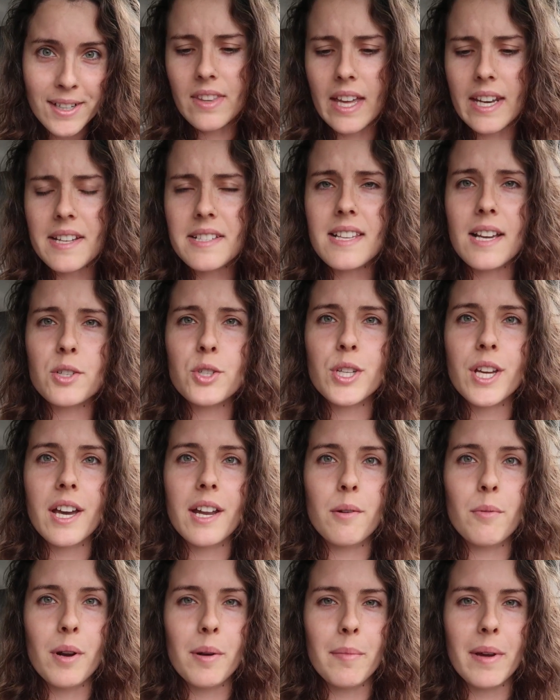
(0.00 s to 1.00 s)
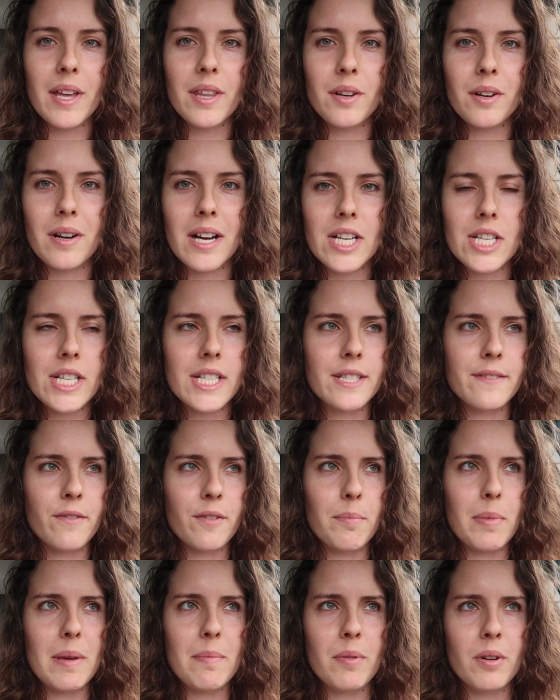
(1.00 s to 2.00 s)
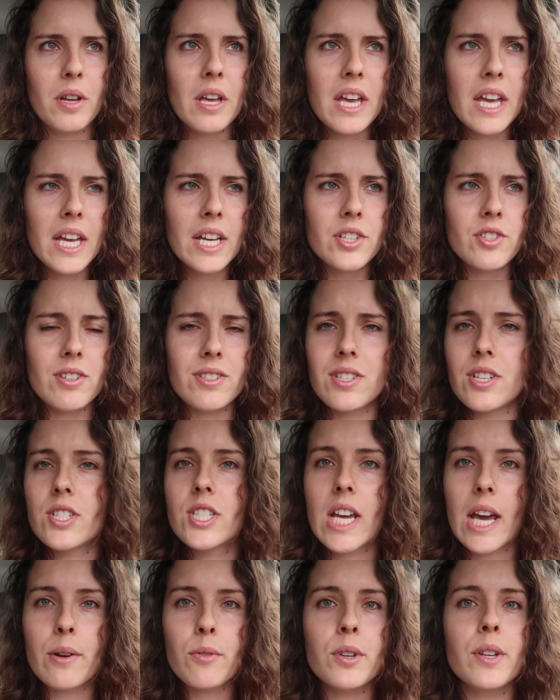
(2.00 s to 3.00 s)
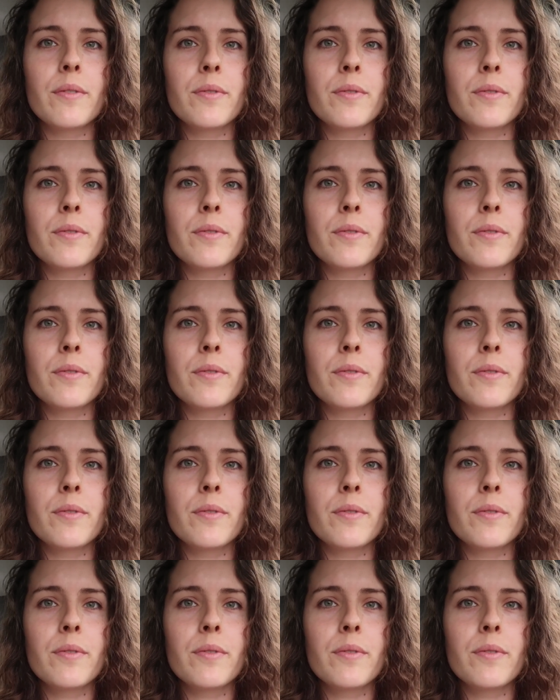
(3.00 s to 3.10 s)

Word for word: That is actually kind of one of my other questions for people just in general.